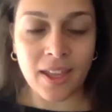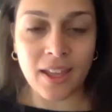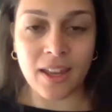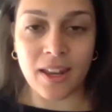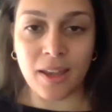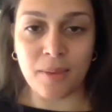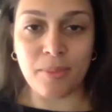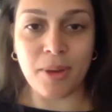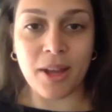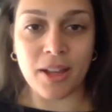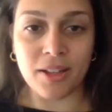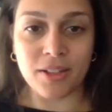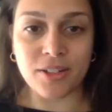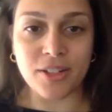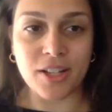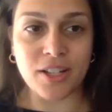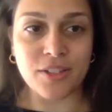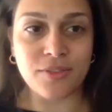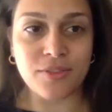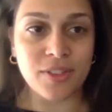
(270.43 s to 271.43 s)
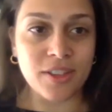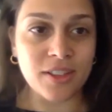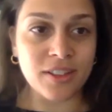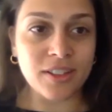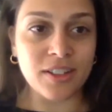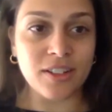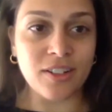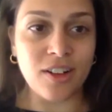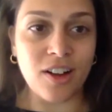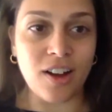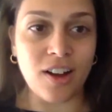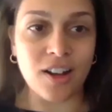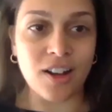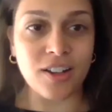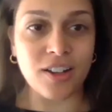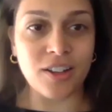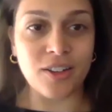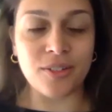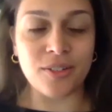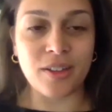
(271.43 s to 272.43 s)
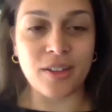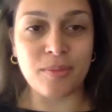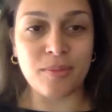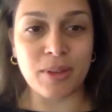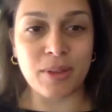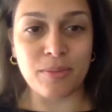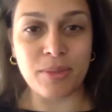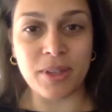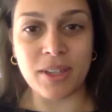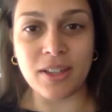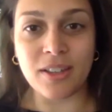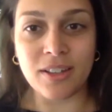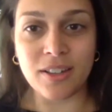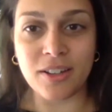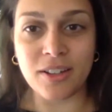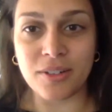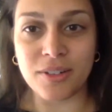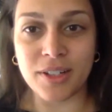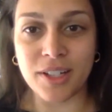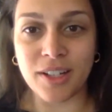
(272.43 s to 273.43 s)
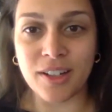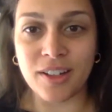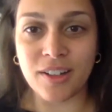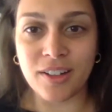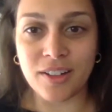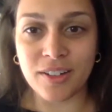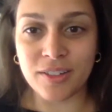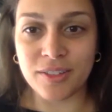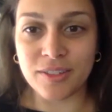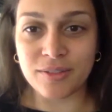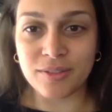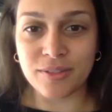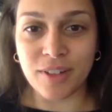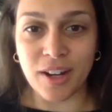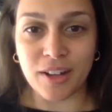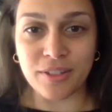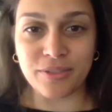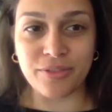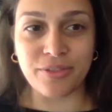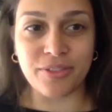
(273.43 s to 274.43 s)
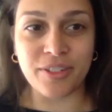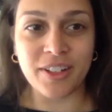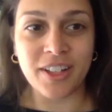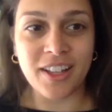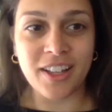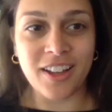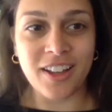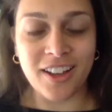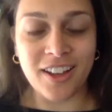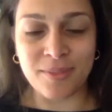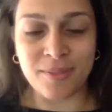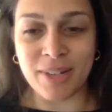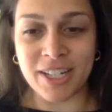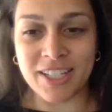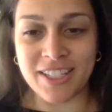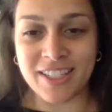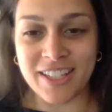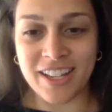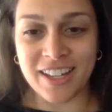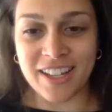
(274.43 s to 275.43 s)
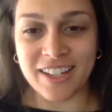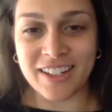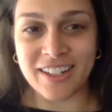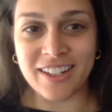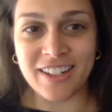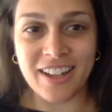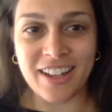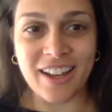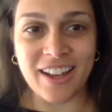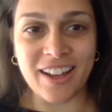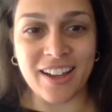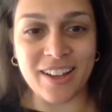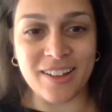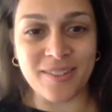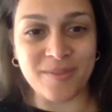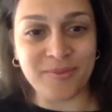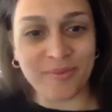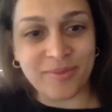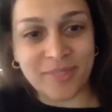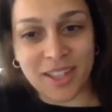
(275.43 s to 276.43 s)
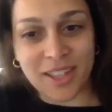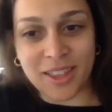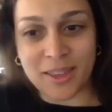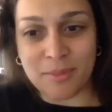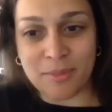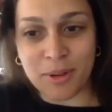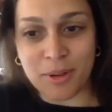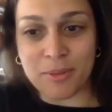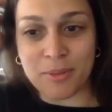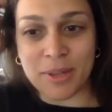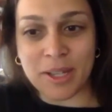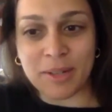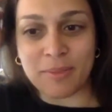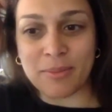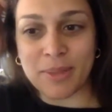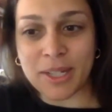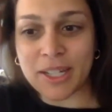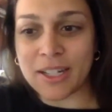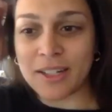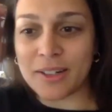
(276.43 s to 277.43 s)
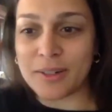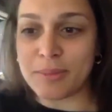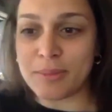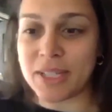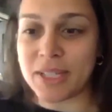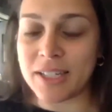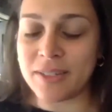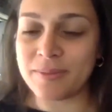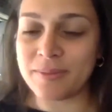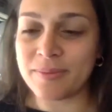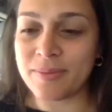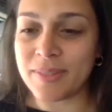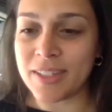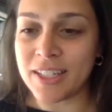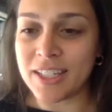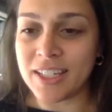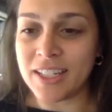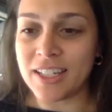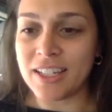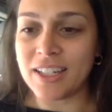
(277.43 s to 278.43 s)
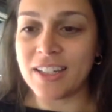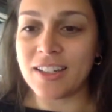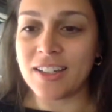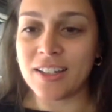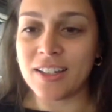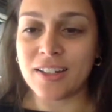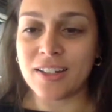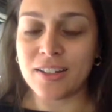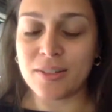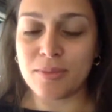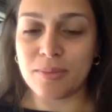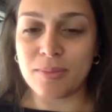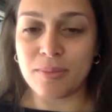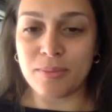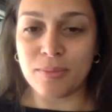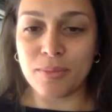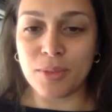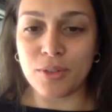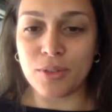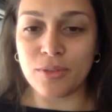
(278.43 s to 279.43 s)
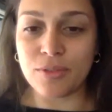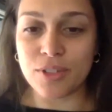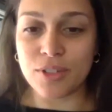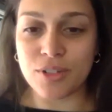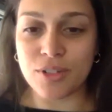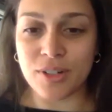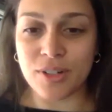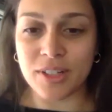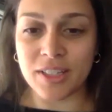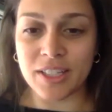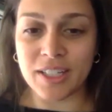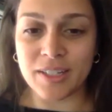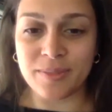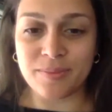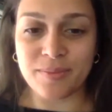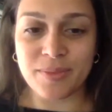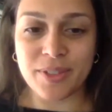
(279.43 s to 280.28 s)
And I apologize for the little audio that may be going rough on my side at the moment, but it'll move shortly.